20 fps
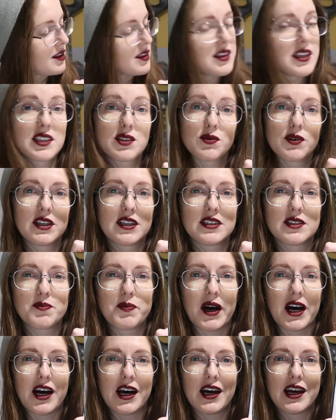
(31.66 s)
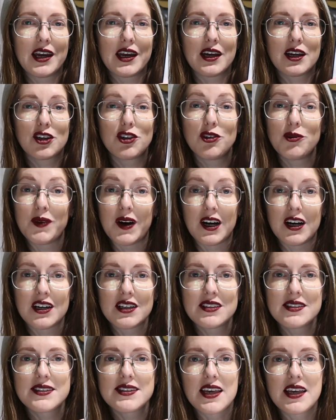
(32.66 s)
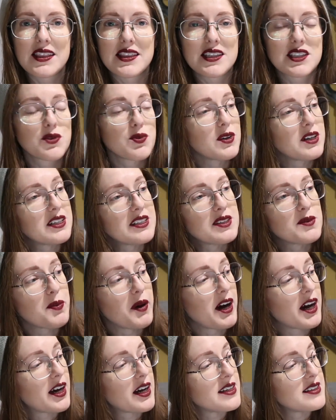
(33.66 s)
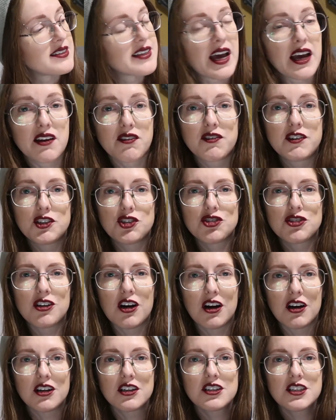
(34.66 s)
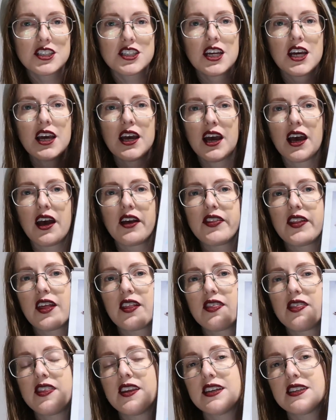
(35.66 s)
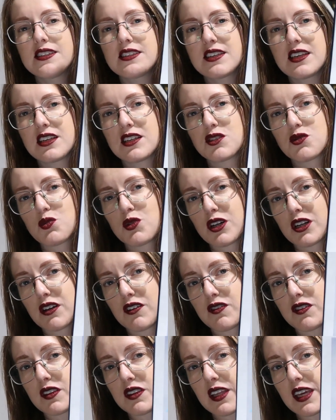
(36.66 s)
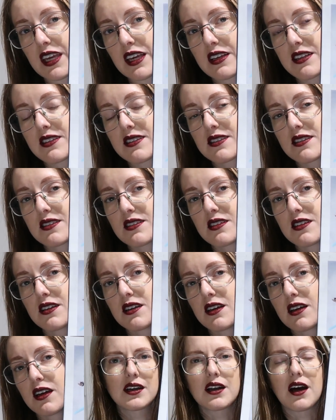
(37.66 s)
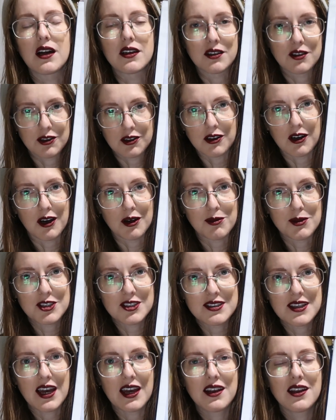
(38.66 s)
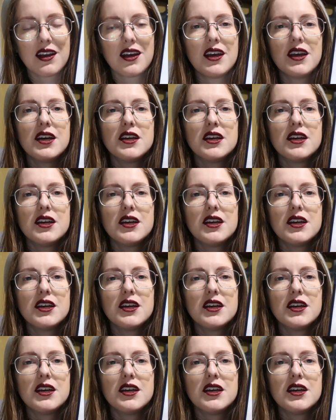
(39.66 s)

This one is by Kumans and this one is by Zach Fisher Art, and then this is one of Link's canonical armor set.